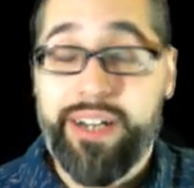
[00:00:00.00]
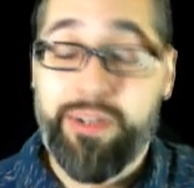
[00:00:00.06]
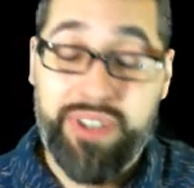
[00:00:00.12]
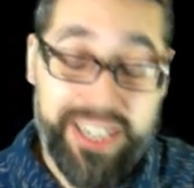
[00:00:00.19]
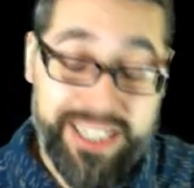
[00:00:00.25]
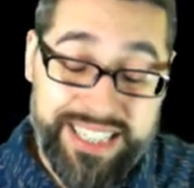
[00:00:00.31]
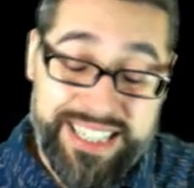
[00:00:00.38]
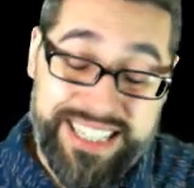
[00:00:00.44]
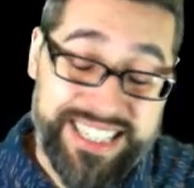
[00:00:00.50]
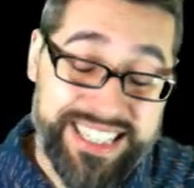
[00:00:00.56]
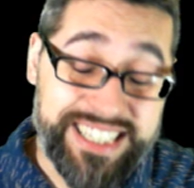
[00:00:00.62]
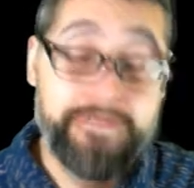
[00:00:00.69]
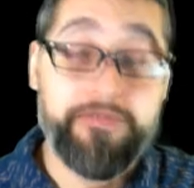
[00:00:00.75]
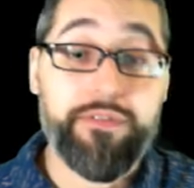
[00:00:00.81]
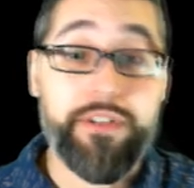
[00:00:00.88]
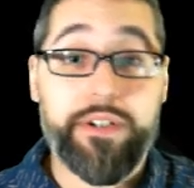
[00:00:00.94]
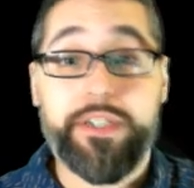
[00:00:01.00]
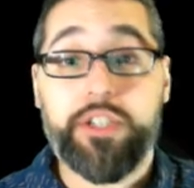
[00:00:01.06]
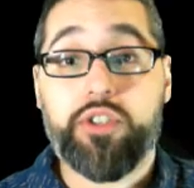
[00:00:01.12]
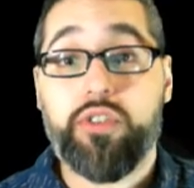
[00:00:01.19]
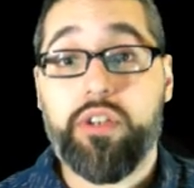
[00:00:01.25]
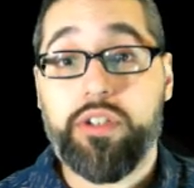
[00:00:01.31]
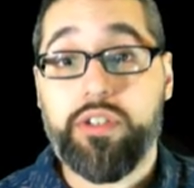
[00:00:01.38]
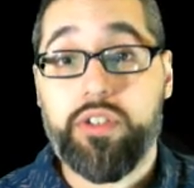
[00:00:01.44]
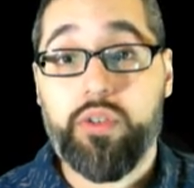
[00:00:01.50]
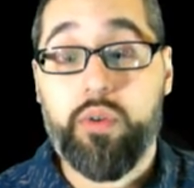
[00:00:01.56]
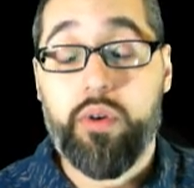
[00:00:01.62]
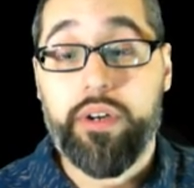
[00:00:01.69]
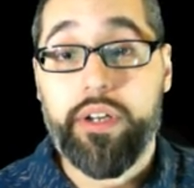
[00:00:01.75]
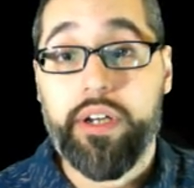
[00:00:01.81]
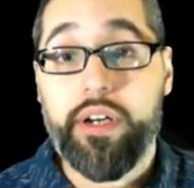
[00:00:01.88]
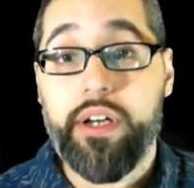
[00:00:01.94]
I would like to see a very strong
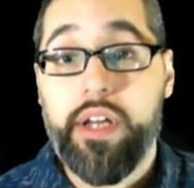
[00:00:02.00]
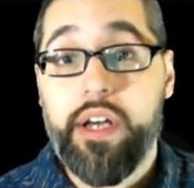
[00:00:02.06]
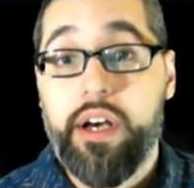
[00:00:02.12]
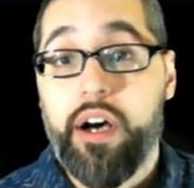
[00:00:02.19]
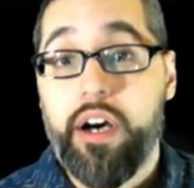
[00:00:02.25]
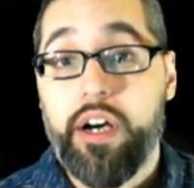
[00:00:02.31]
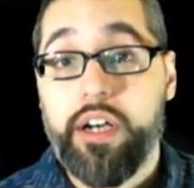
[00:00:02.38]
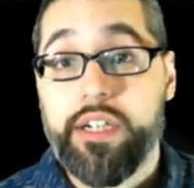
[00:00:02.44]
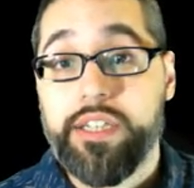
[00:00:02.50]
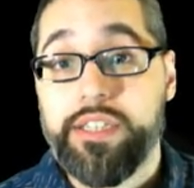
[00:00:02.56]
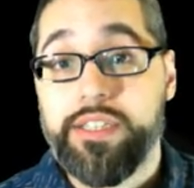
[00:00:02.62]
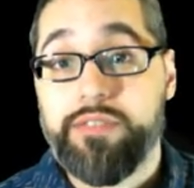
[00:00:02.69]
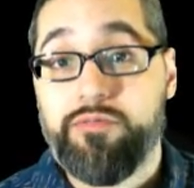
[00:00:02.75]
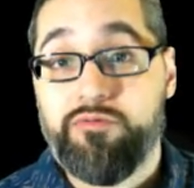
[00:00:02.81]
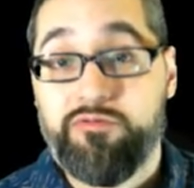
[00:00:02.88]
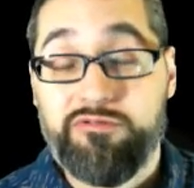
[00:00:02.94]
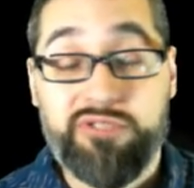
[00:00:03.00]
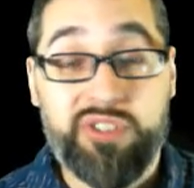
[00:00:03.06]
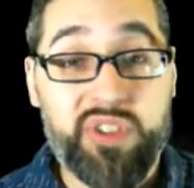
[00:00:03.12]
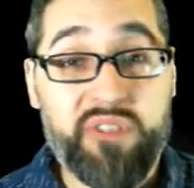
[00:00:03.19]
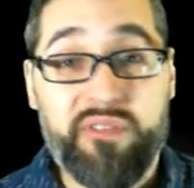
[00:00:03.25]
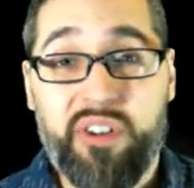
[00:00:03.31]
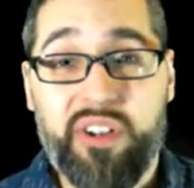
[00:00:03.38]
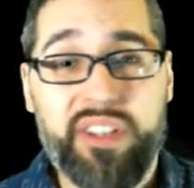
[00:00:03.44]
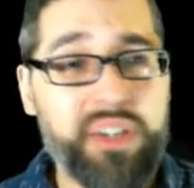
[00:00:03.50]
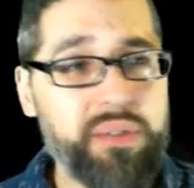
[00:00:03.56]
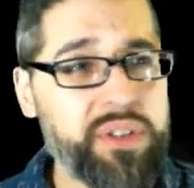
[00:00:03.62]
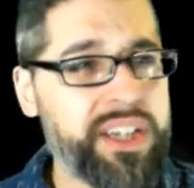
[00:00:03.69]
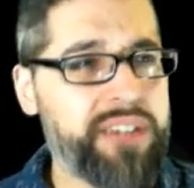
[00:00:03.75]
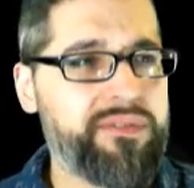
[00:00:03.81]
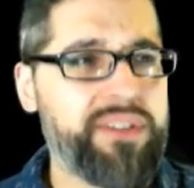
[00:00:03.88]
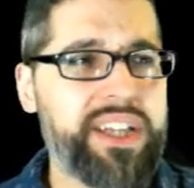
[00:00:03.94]
Dodoria, because so far they
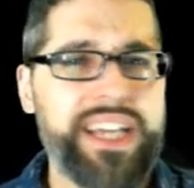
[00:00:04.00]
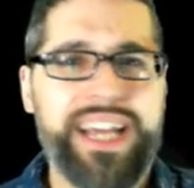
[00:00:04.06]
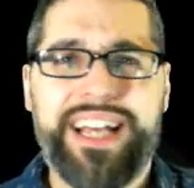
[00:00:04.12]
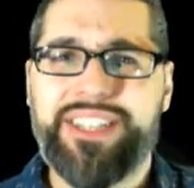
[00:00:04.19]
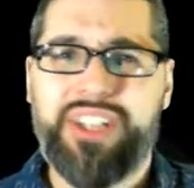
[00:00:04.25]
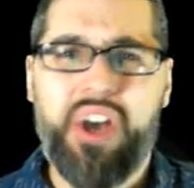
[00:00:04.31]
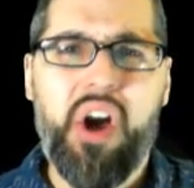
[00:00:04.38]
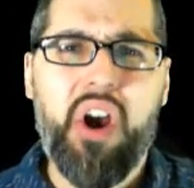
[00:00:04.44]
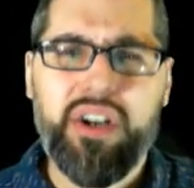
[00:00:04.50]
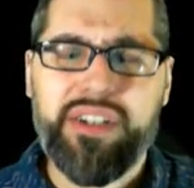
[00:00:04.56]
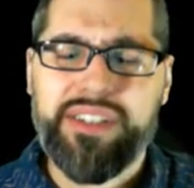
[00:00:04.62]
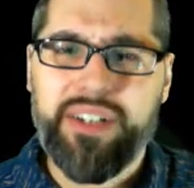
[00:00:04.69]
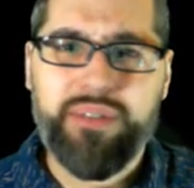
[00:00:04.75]
only have like SRs.